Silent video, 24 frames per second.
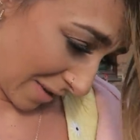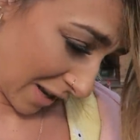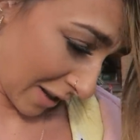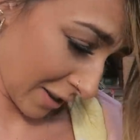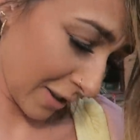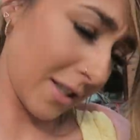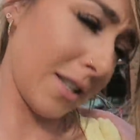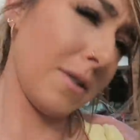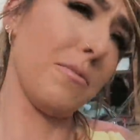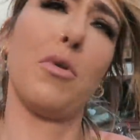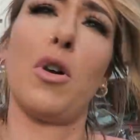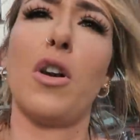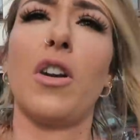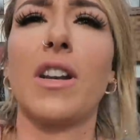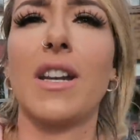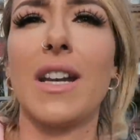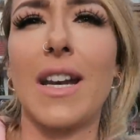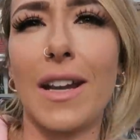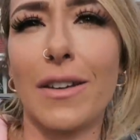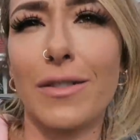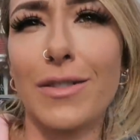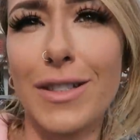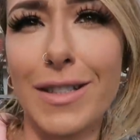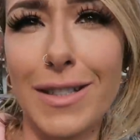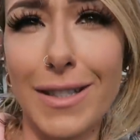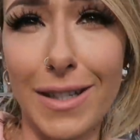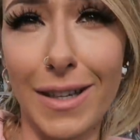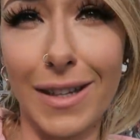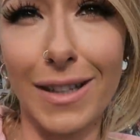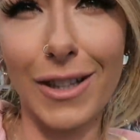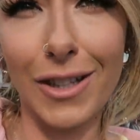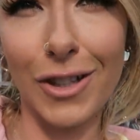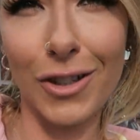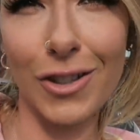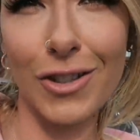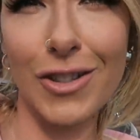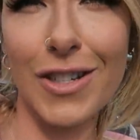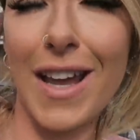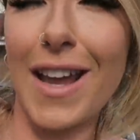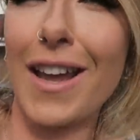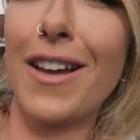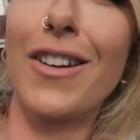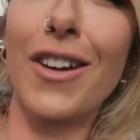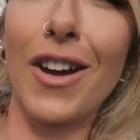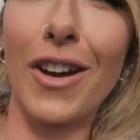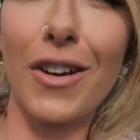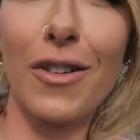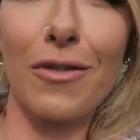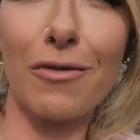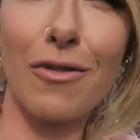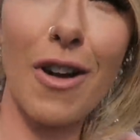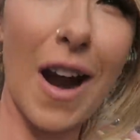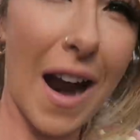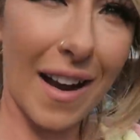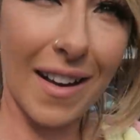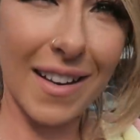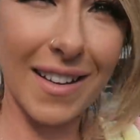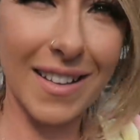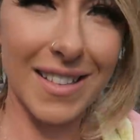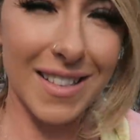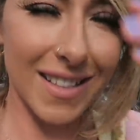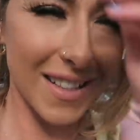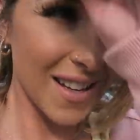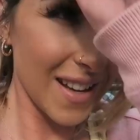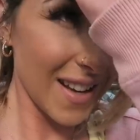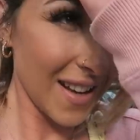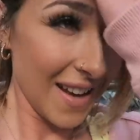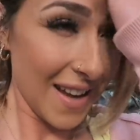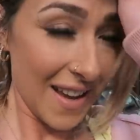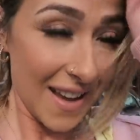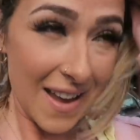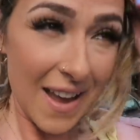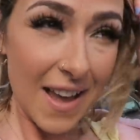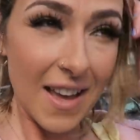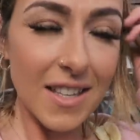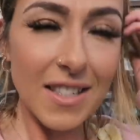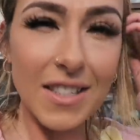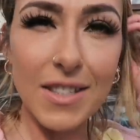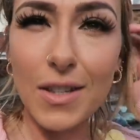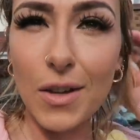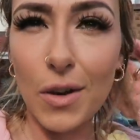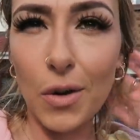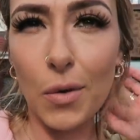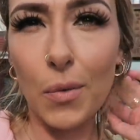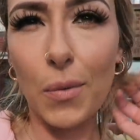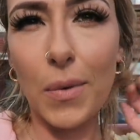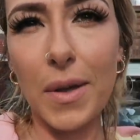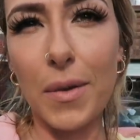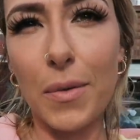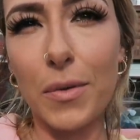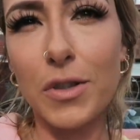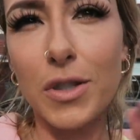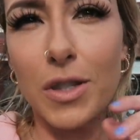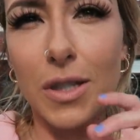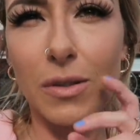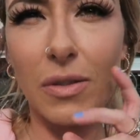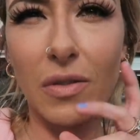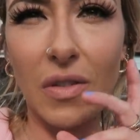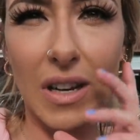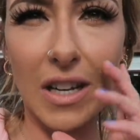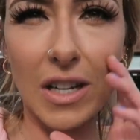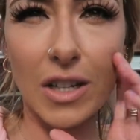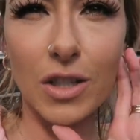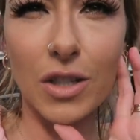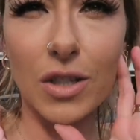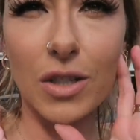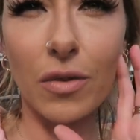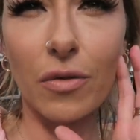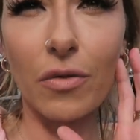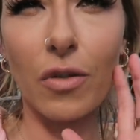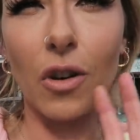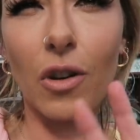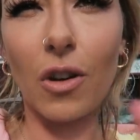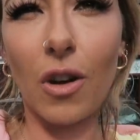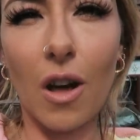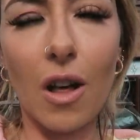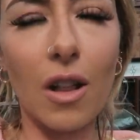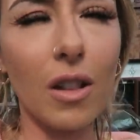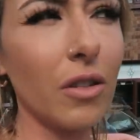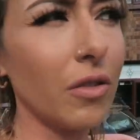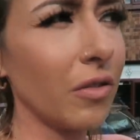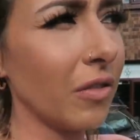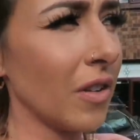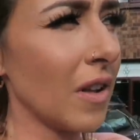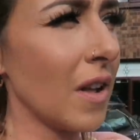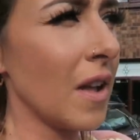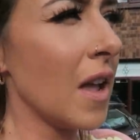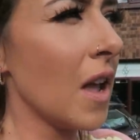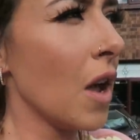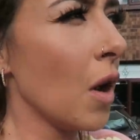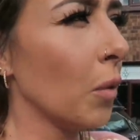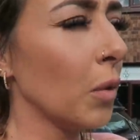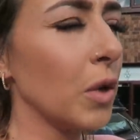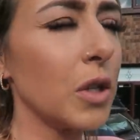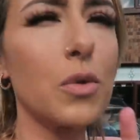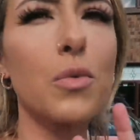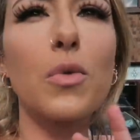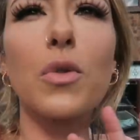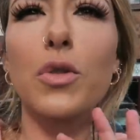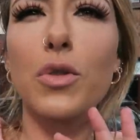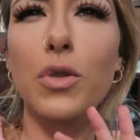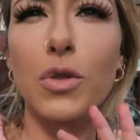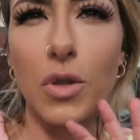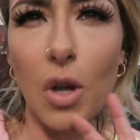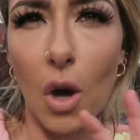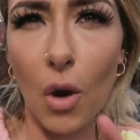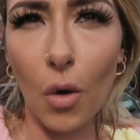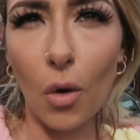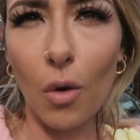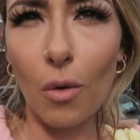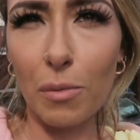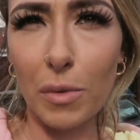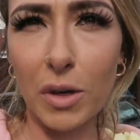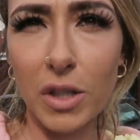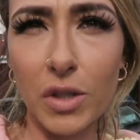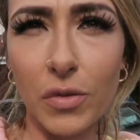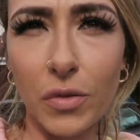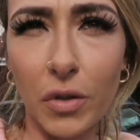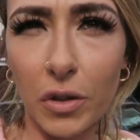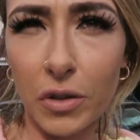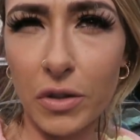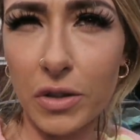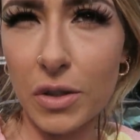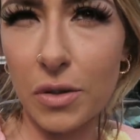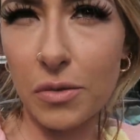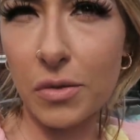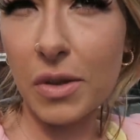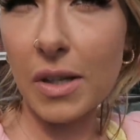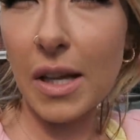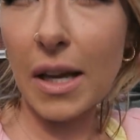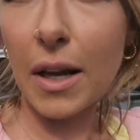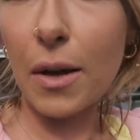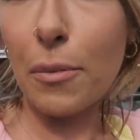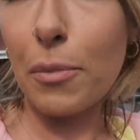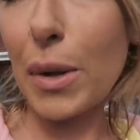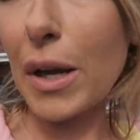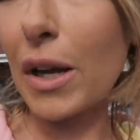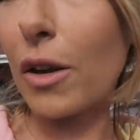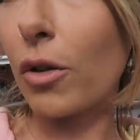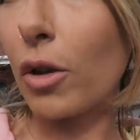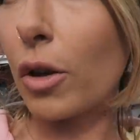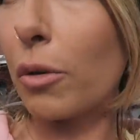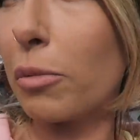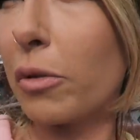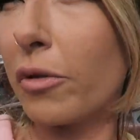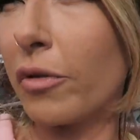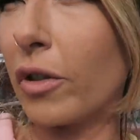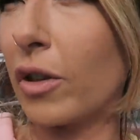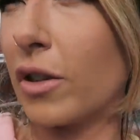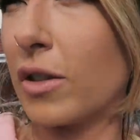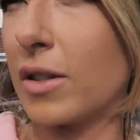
because he brought it out to site the other day and got it wrecked. So we just finished foot golf, which was so much fun. So there's like a big group of